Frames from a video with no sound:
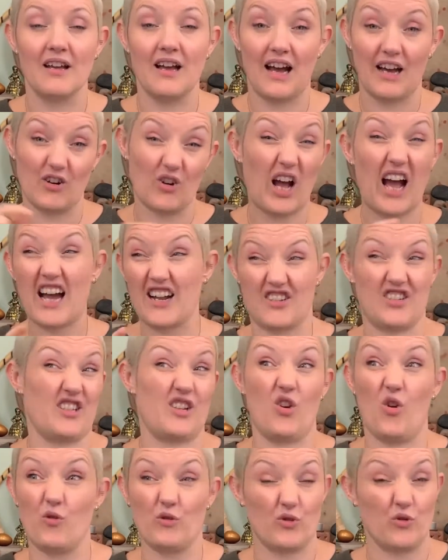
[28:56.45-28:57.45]
And actually
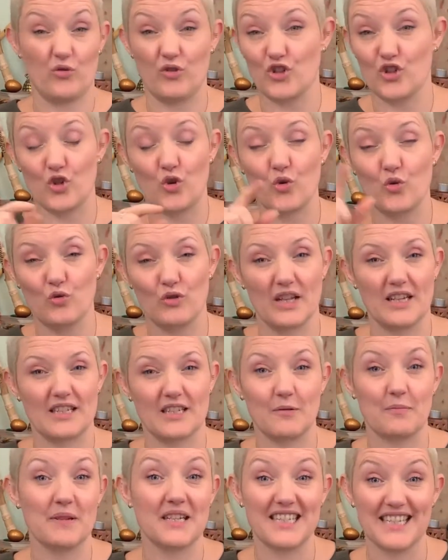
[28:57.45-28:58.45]
also there's a whole list
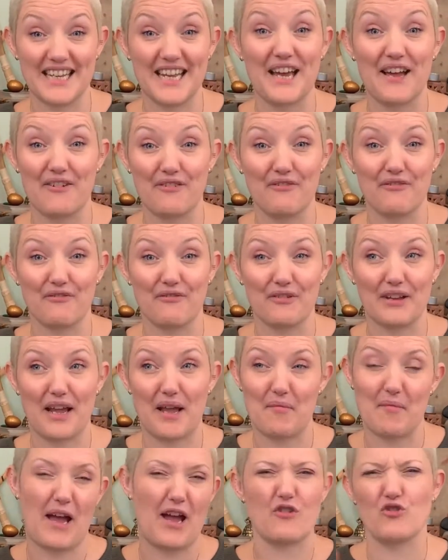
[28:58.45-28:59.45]
of PDF
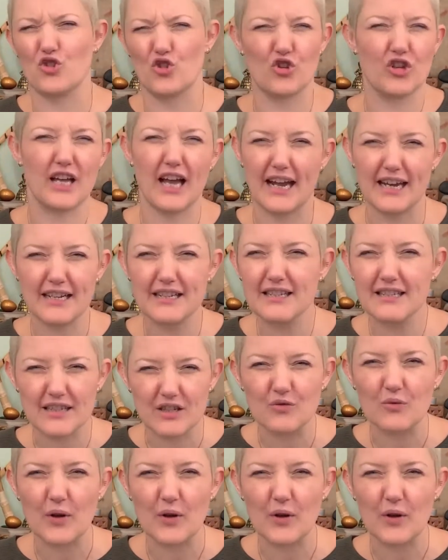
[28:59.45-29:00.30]
how-to guides as